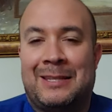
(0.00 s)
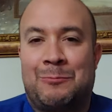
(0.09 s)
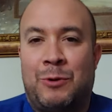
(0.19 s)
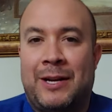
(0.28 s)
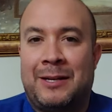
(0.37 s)

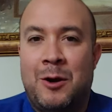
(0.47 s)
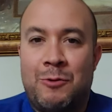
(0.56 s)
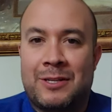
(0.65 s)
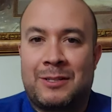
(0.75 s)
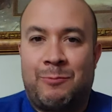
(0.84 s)
what he
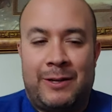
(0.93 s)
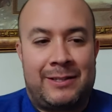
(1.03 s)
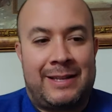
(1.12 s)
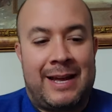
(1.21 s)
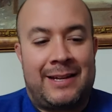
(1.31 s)
noticed
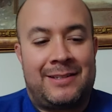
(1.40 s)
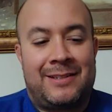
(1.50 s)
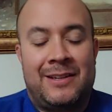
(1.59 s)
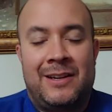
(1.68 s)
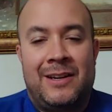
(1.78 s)
was
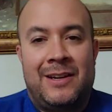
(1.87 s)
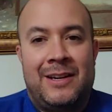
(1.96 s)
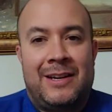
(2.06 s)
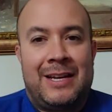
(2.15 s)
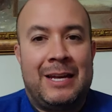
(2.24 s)
that
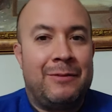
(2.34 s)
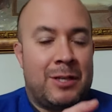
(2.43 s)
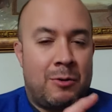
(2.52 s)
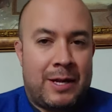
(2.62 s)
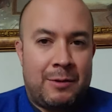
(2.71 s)
even
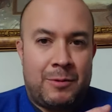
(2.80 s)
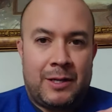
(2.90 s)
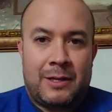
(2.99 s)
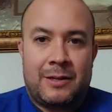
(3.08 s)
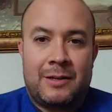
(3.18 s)
though he
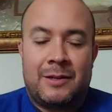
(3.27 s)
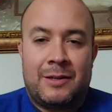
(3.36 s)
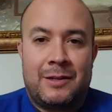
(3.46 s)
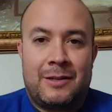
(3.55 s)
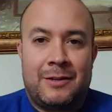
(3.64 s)
would
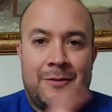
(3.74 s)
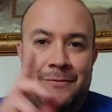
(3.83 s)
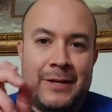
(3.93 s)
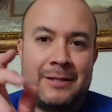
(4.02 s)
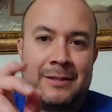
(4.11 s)

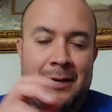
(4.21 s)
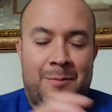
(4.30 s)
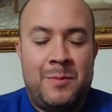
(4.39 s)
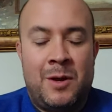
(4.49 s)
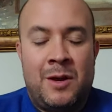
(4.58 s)
fix
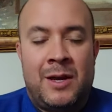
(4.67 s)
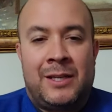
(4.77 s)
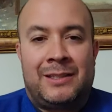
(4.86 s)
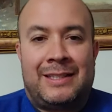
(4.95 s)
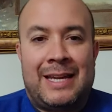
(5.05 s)
them,
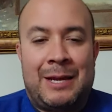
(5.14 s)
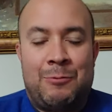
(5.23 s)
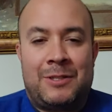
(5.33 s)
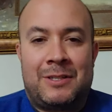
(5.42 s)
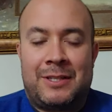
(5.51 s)
they
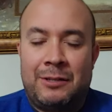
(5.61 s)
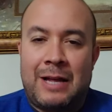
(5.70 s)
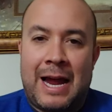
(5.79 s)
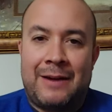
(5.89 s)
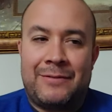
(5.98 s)
would
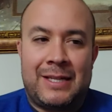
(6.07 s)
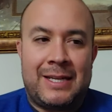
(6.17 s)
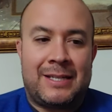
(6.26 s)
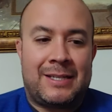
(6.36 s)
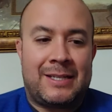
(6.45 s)
still have
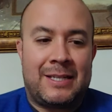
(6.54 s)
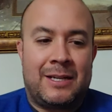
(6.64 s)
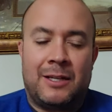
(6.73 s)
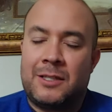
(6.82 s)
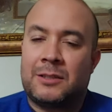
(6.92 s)
this
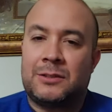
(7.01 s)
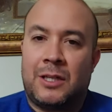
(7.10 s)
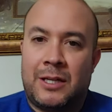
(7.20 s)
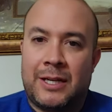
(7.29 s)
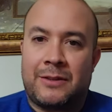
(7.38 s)

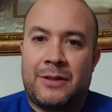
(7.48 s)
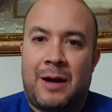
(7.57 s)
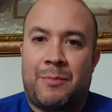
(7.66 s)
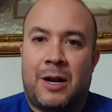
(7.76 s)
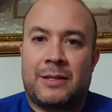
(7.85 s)
underlying
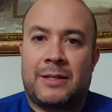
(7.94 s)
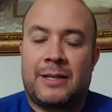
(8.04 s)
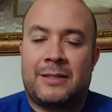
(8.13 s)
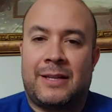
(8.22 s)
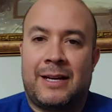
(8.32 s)
thought
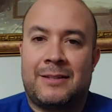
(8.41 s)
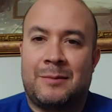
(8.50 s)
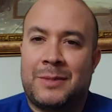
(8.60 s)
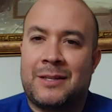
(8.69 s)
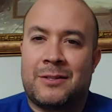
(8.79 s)
process that
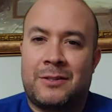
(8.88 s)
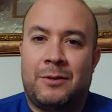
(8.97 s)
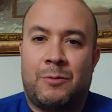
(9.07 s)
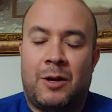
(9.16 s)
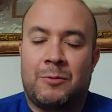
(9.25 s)
something is
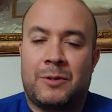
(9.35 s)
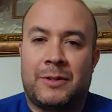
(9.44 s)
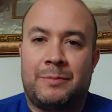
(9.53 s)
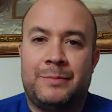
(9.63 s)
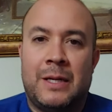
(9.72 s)
still wrong with
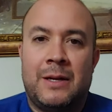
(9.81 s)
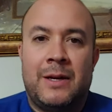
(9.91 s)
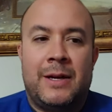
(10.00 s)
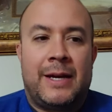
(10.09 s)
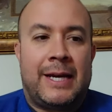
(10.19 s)
them.
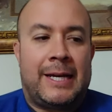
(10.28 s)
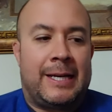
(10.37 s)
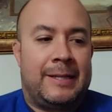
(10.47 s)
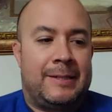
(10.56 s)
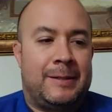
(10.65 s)

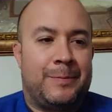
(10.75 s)
And